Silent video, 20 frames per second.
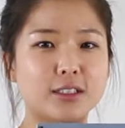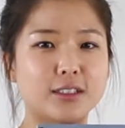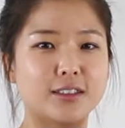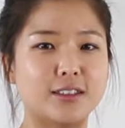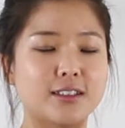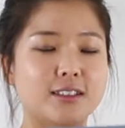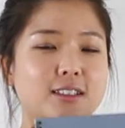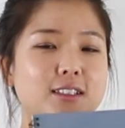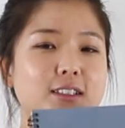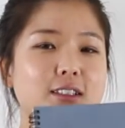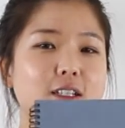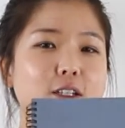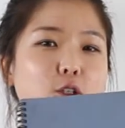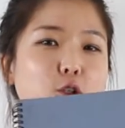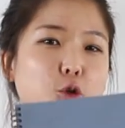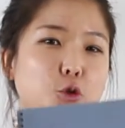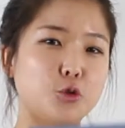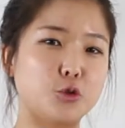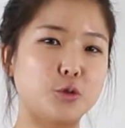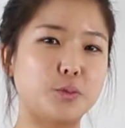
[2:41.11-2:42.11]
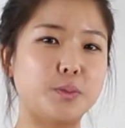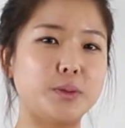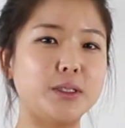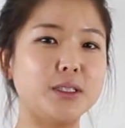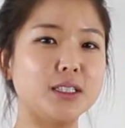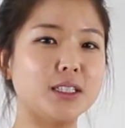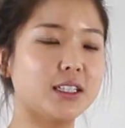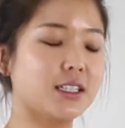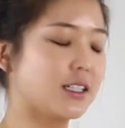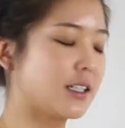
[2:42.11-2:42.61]
This is a
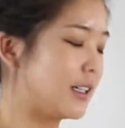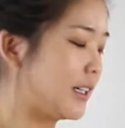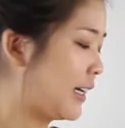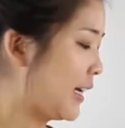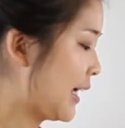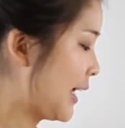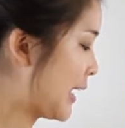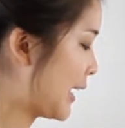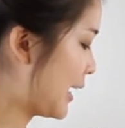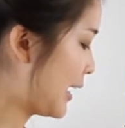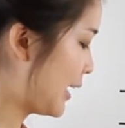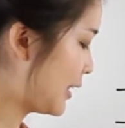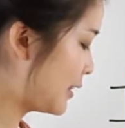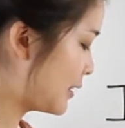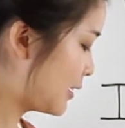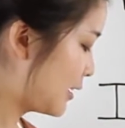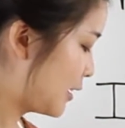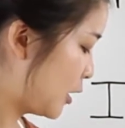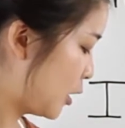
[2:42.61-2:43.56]
notebook, and